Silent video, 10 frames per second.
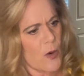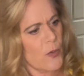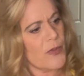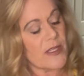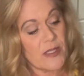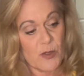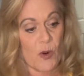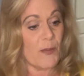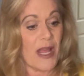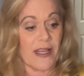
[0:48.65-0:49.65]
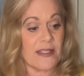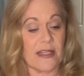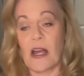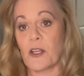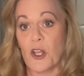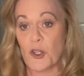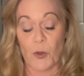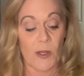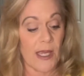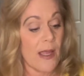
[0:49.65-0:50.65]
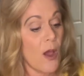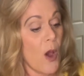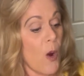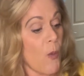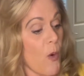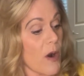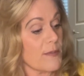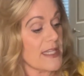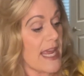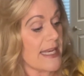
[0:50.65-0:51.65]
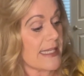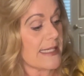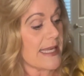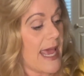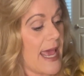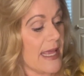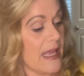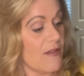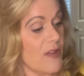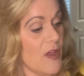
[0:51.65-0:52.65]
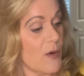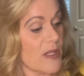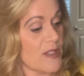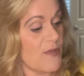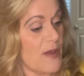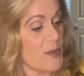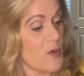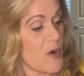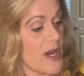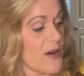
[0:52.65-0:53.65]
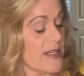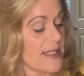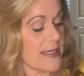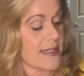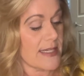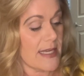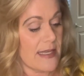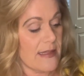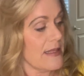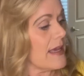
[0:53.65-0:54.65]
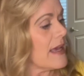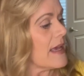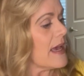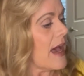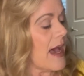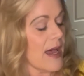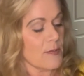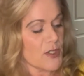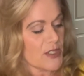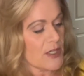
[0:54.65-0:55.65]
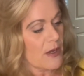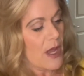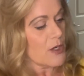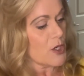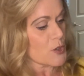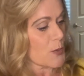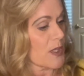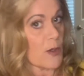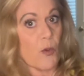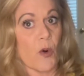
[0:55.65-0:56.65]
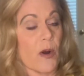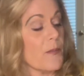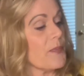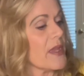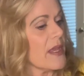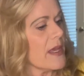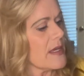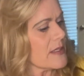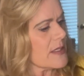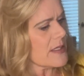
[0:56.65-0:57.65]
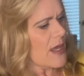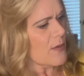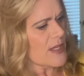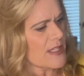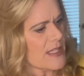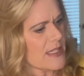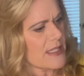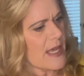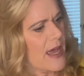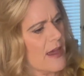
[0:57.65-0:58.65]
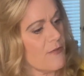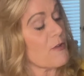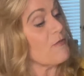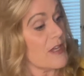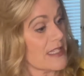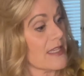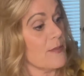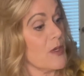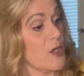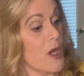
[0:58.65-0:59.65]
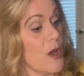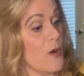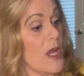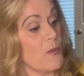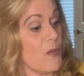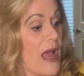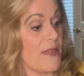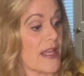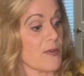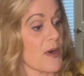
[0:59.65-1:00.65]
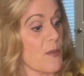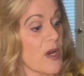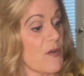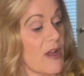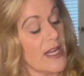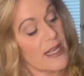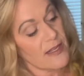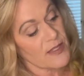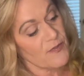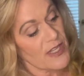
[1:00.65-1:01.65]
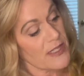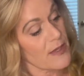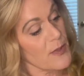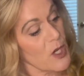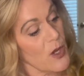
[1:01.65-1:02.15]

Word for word: Ooh, this is warm now. It's an unusually warm day today, even though it is February sixteenth. Um, just unusually warm. So this is uh, from Vince Camuto, and that's what I'm wearing right now is Vince Camuto.